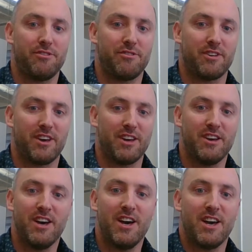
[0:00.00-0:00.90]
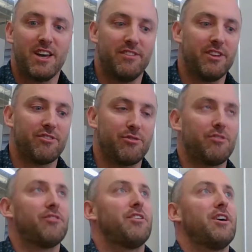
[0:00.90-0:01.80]
Okay, and that's,
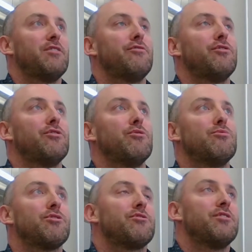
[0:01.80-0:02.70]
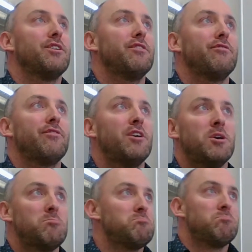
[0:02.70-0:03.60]
say, if you receive
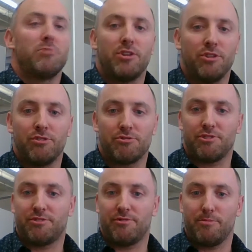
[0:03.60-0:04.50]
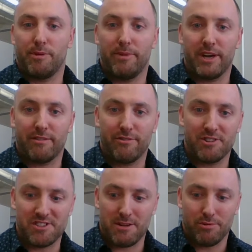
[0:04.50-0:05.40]
interest from the bank, for
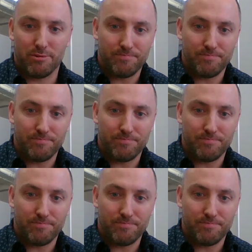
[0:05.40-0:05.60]
example,